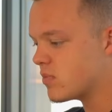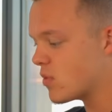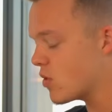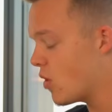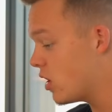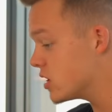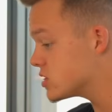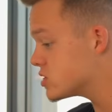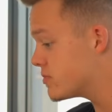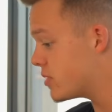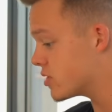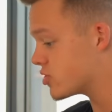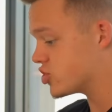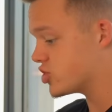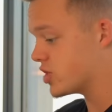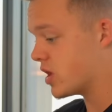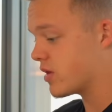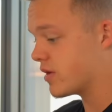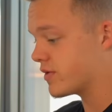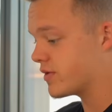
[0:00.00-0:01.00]
also bought a
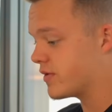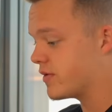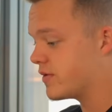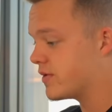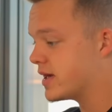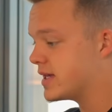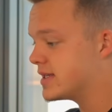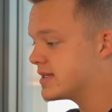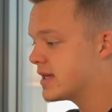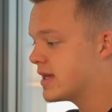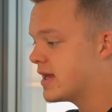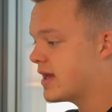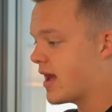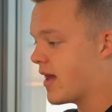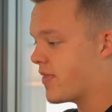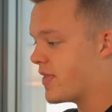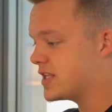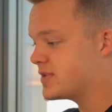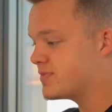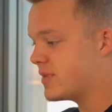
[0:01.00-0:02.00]
shoutout, right?
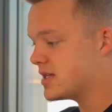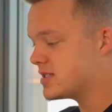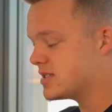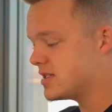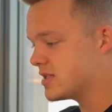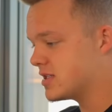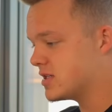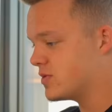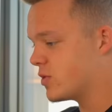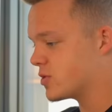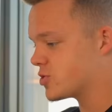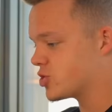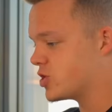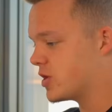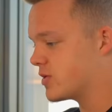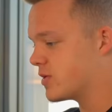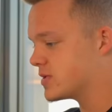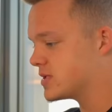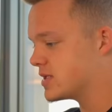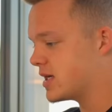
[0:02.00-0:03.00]
And that's basically what
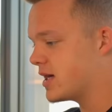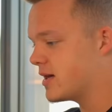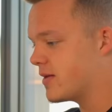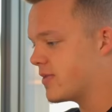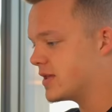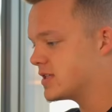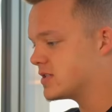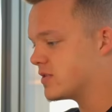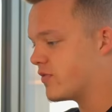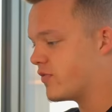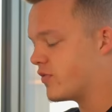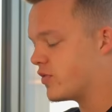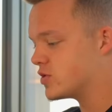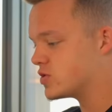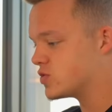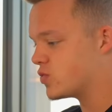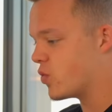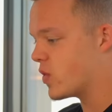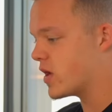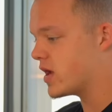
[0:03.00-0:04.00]
shoutouts are, and that's the
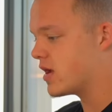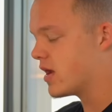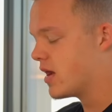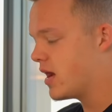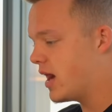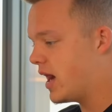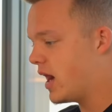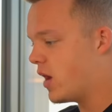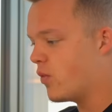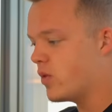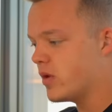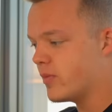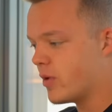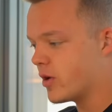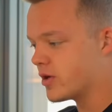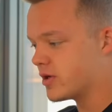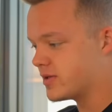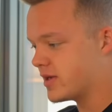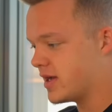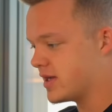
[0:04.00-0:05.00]
first way how we
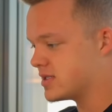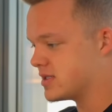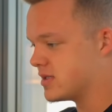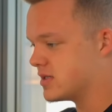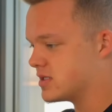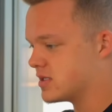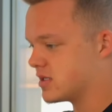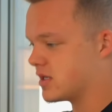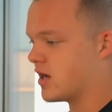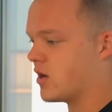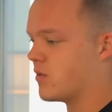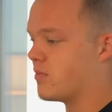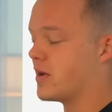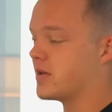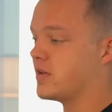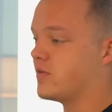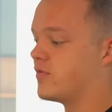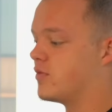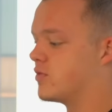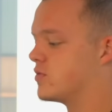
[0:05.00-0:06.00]
monetize this account,
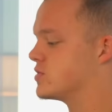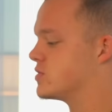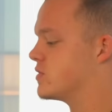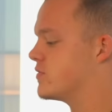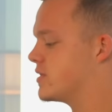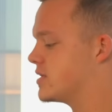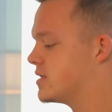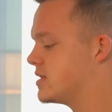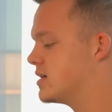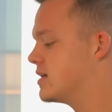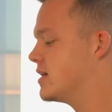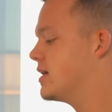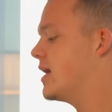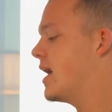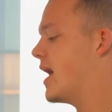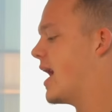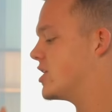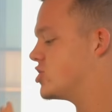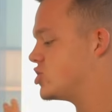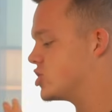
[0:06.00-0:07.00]
Money Focus, over here.
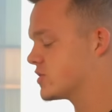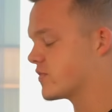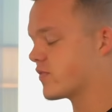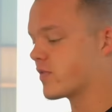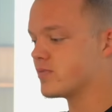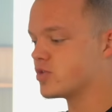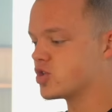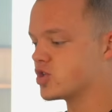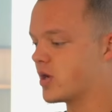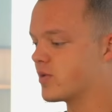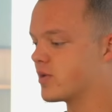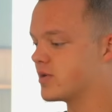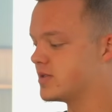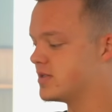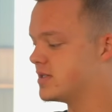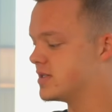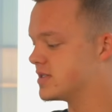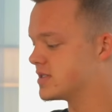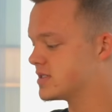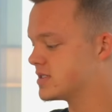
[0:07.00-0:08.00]
And just from shoutout
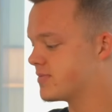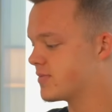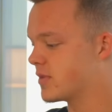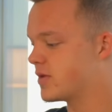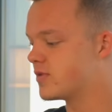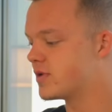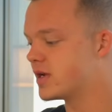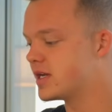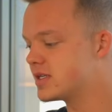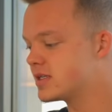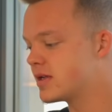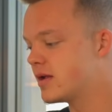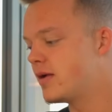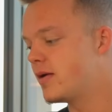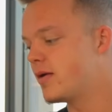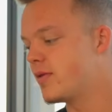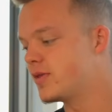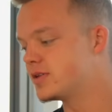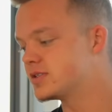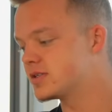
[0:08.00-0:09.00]
deals, right?
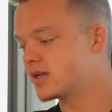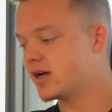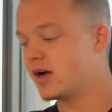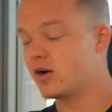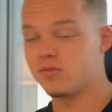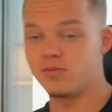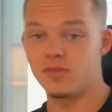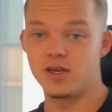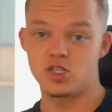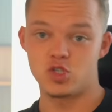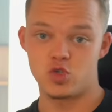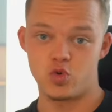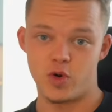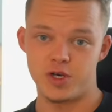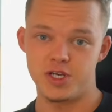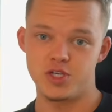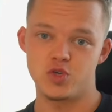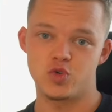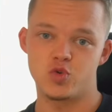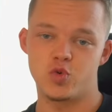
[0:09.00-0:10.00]
This account makes
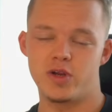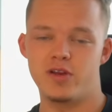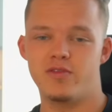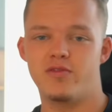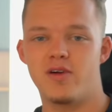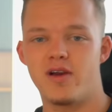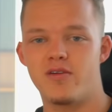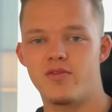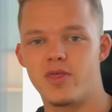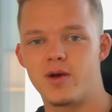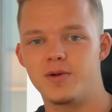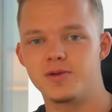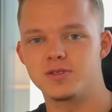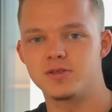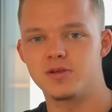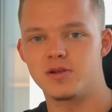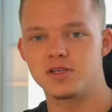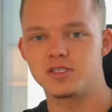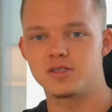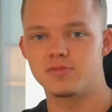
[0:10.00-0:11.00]
$20,000 to
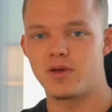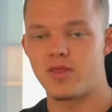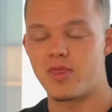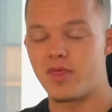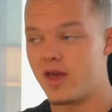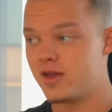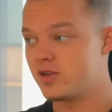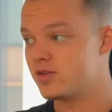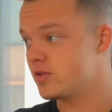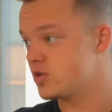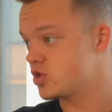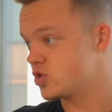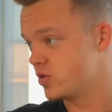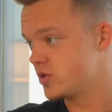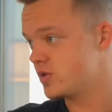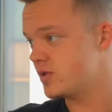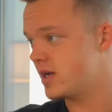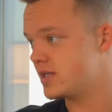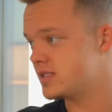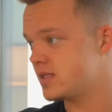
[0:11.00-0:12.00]
$25,000 a month. I showed
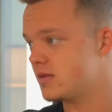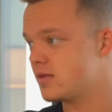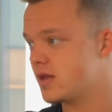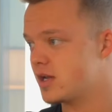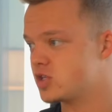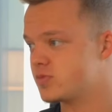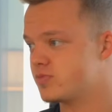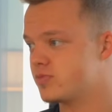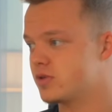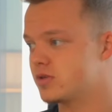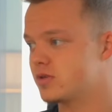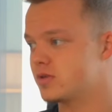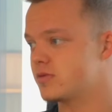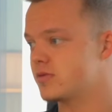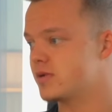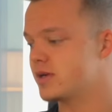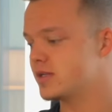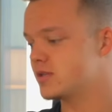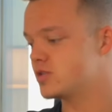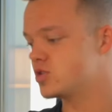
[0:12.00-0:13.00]
you guys the dashboard,
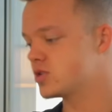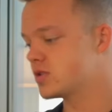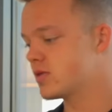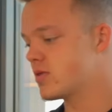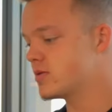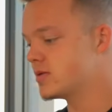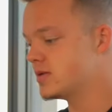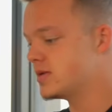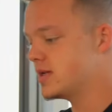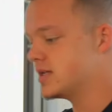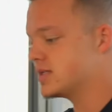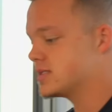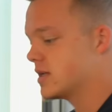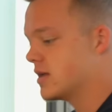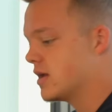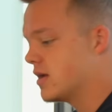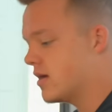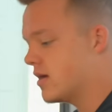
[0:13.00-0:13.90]
right? Just 30 days.